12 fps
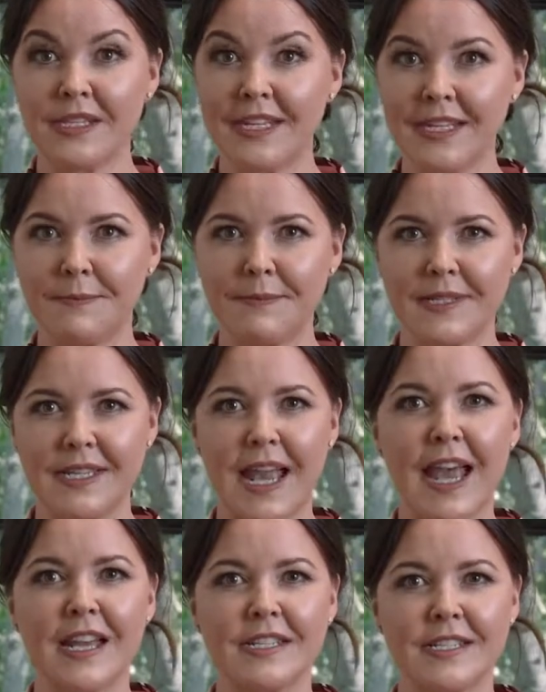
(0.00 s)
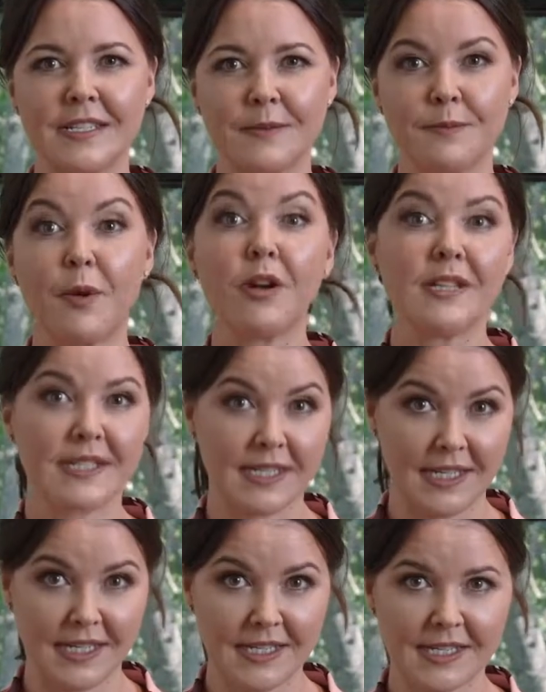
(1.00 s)
teams and
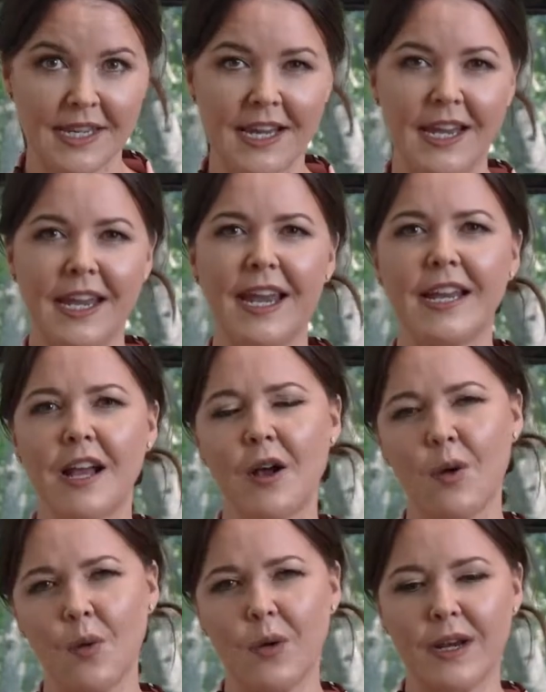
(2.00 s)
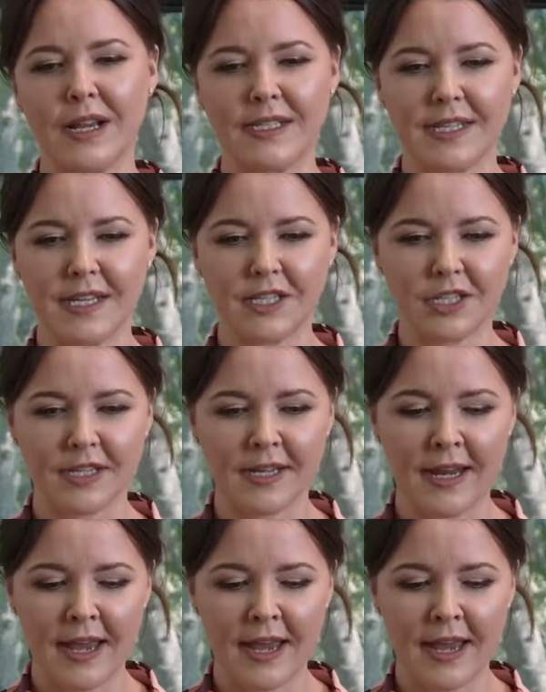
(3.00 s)
policies in our organization.